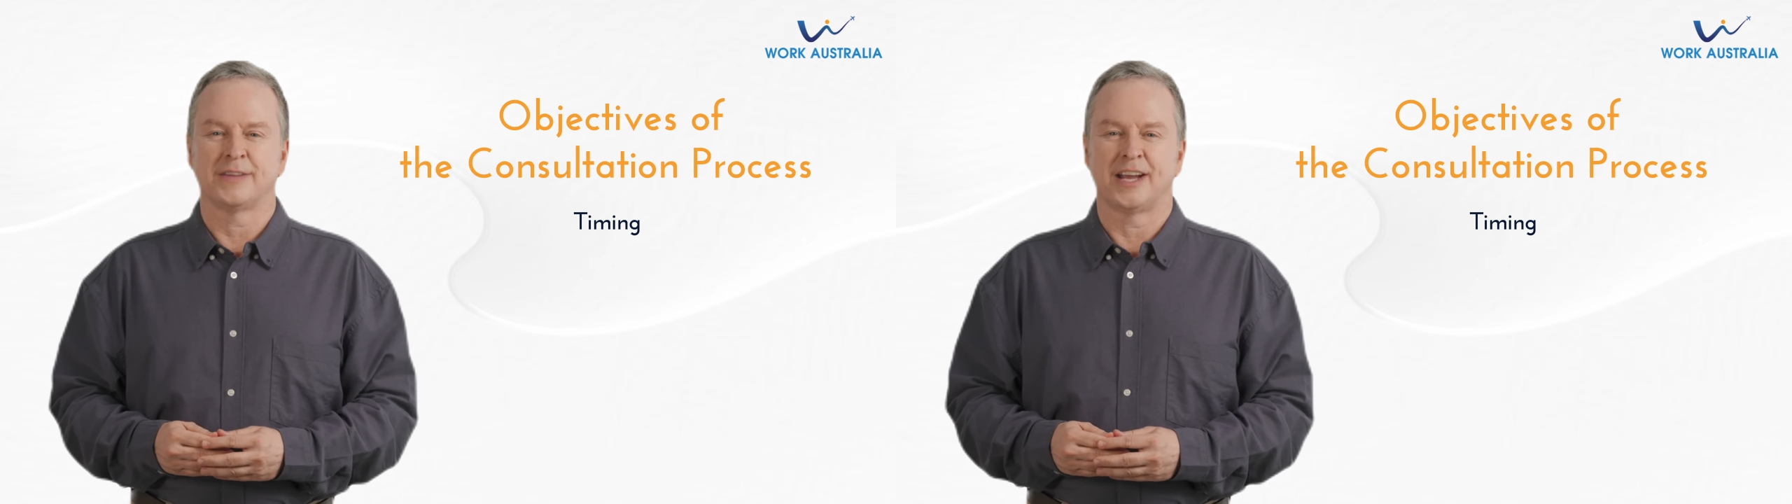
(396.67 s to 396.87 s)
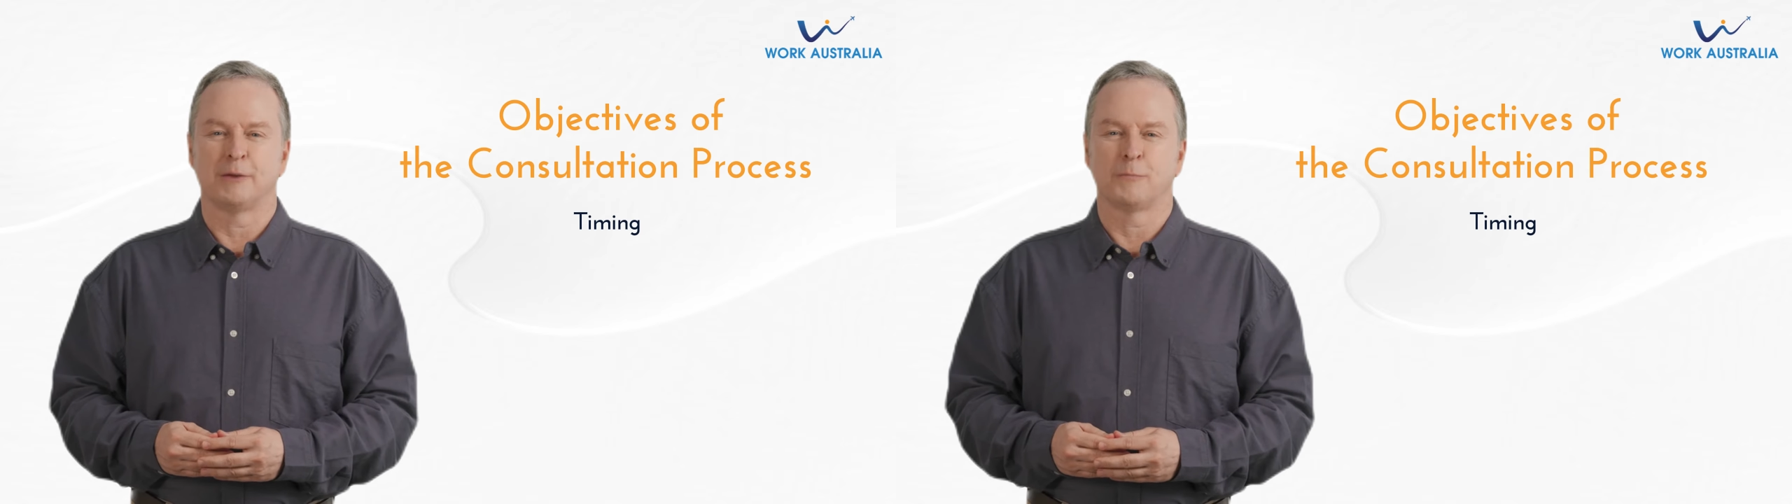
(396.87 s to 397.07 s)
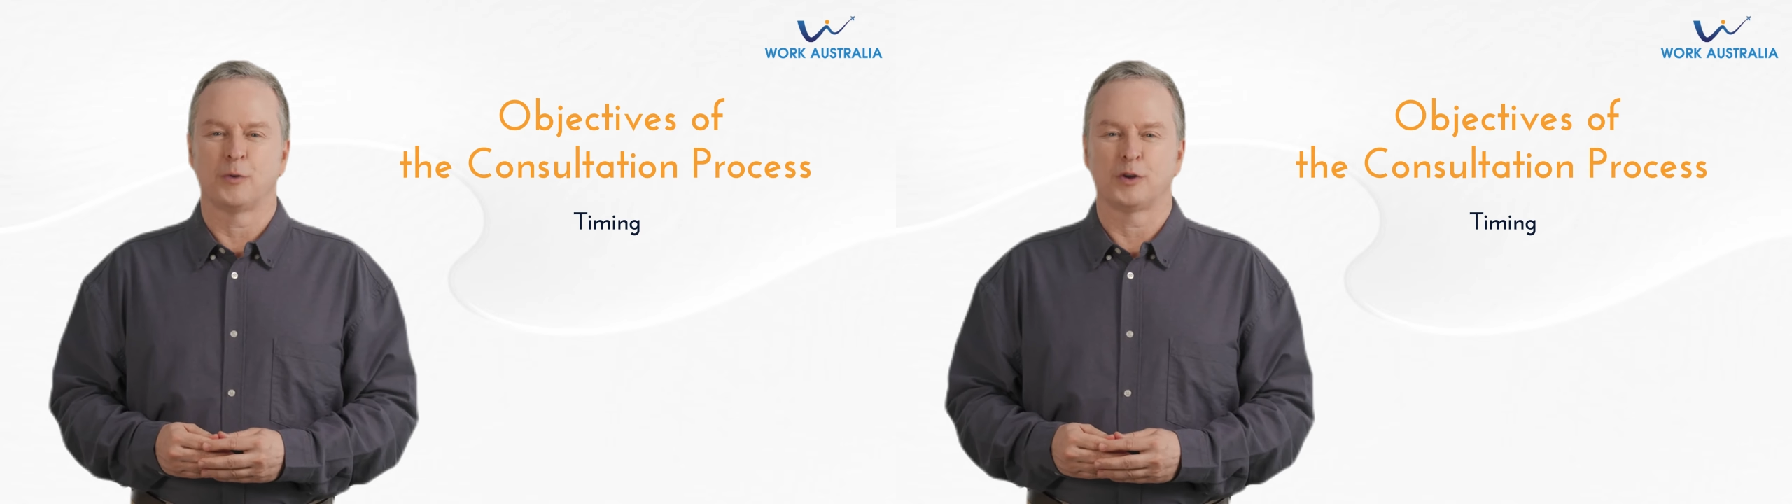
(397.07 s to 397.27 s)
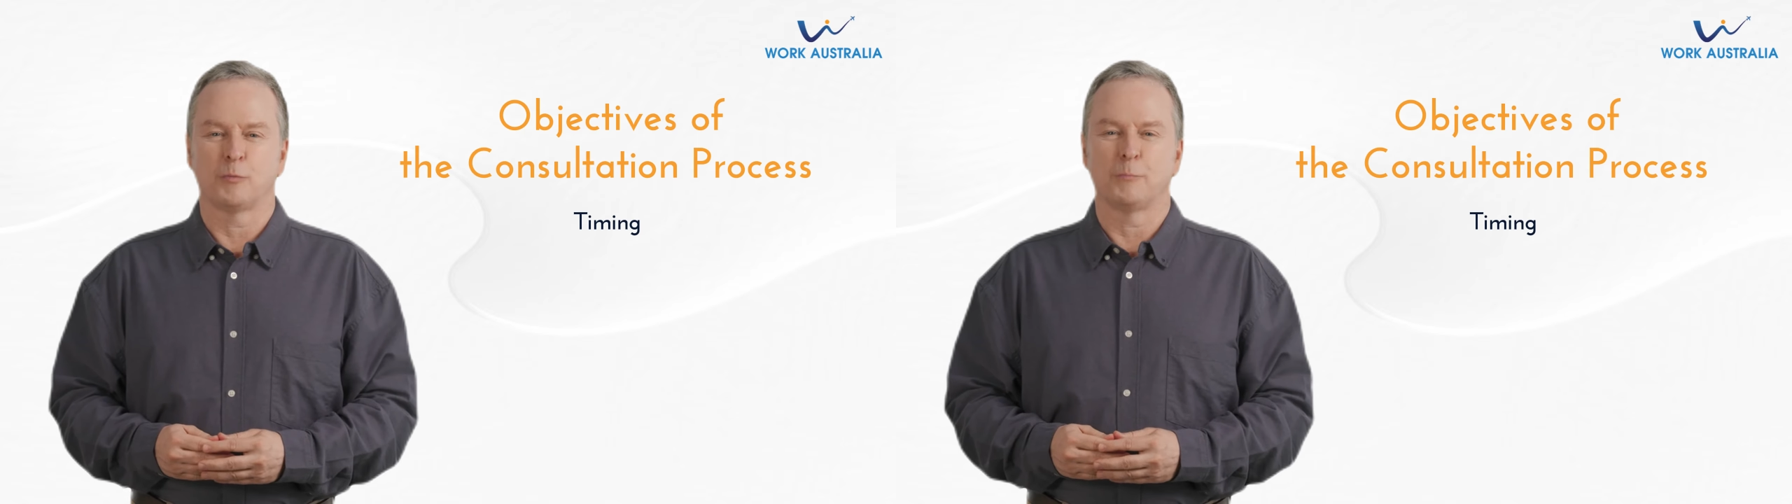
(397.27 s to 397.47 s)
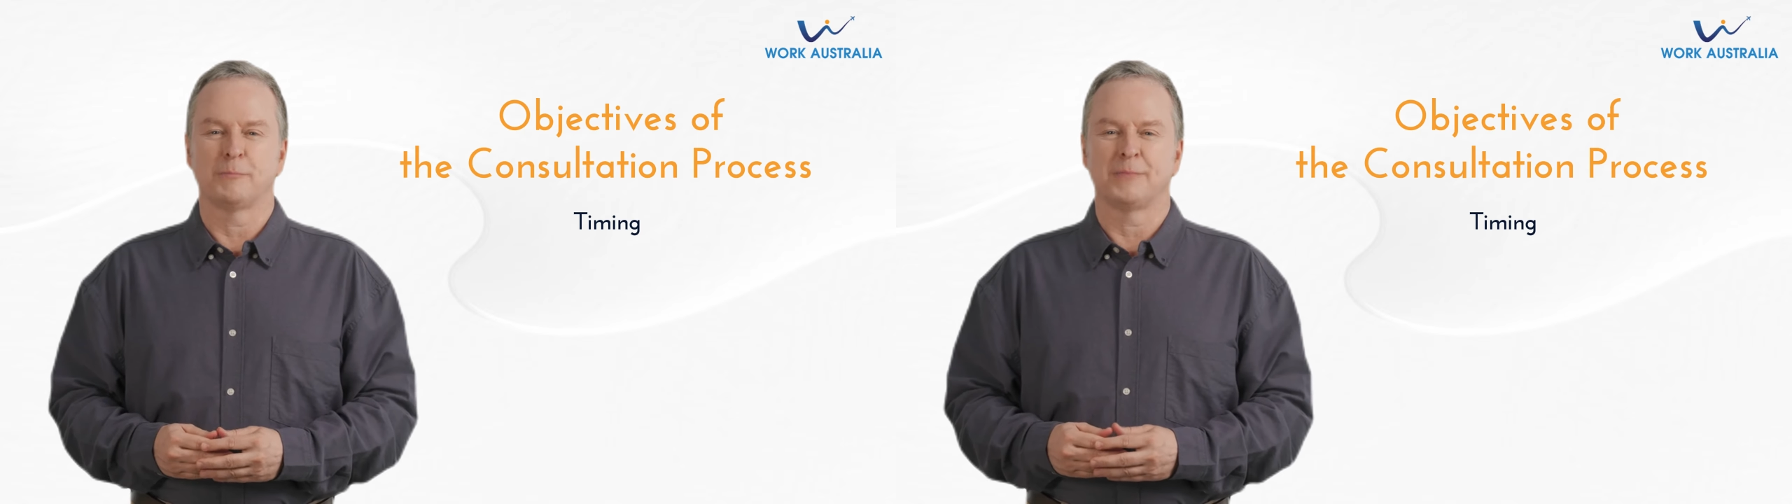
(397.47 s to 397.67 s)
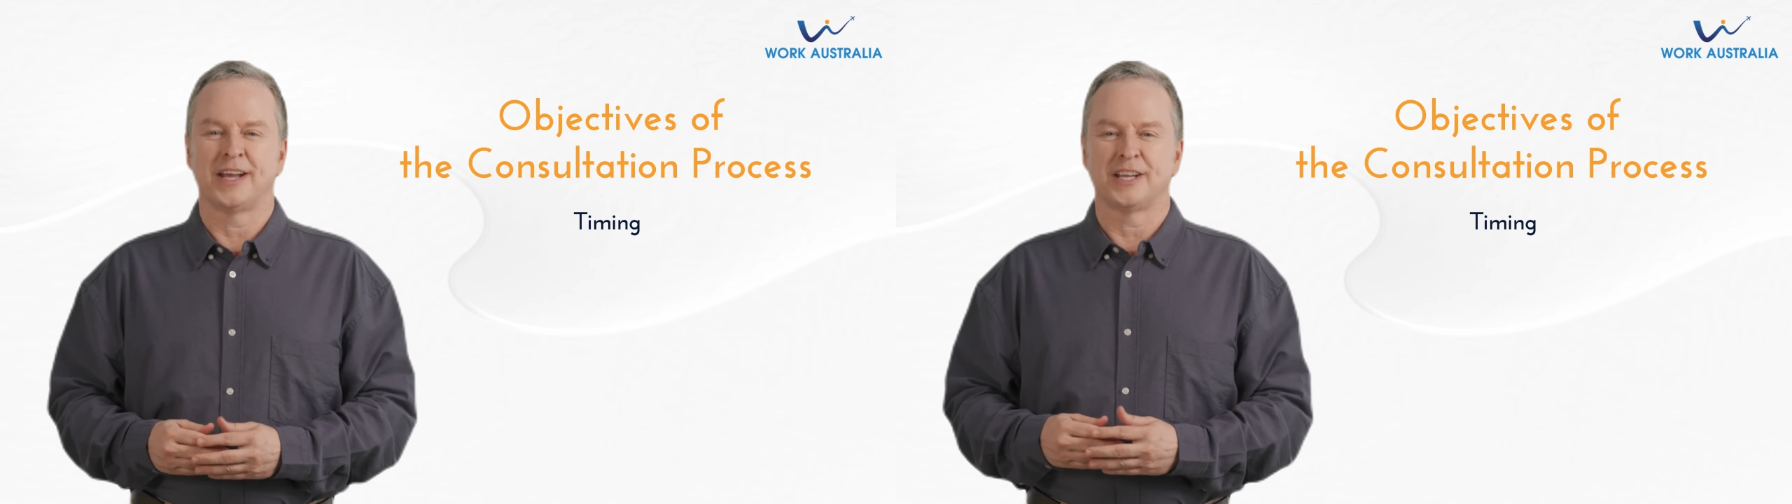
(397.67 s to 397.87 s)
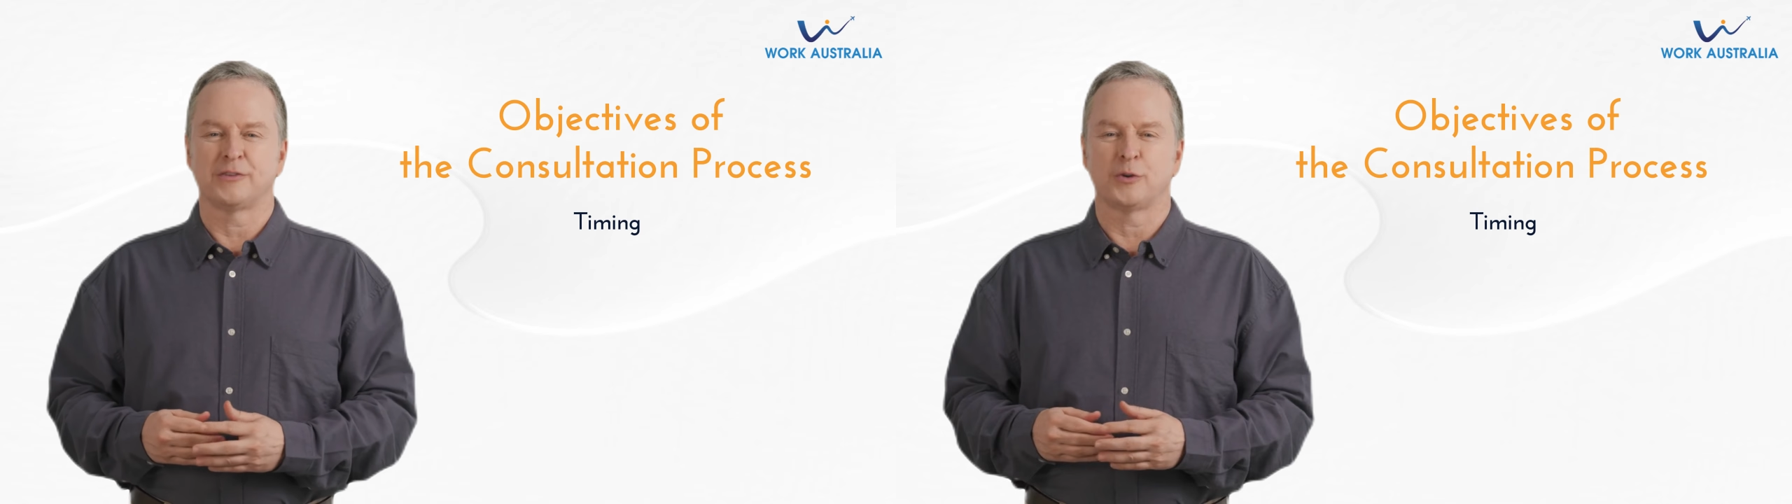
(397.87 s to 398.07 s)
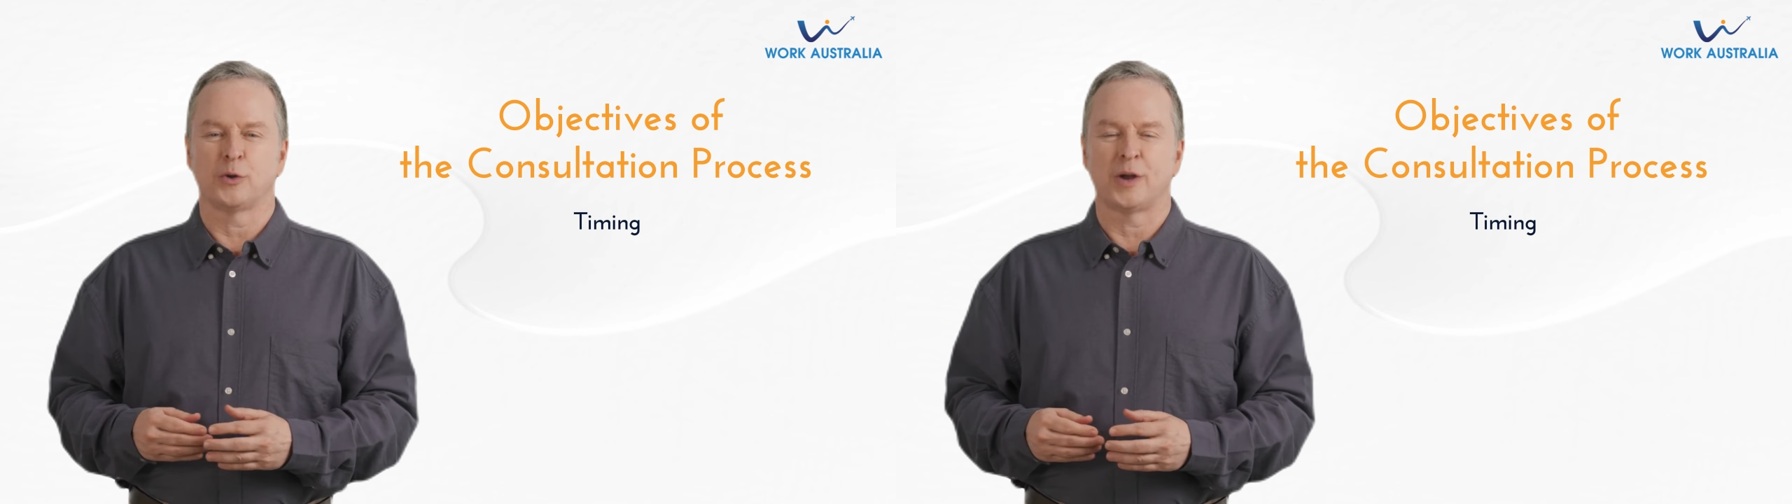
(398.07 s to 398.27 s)
the input will be
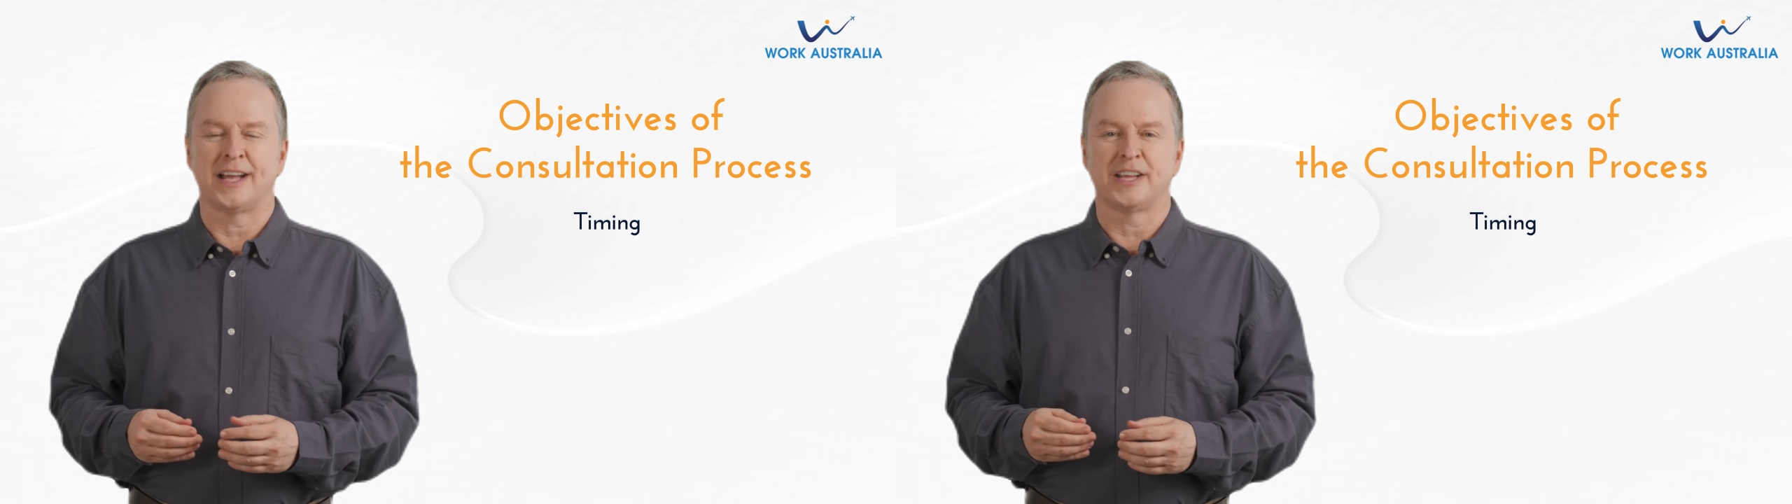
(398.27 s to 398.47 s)
meaningful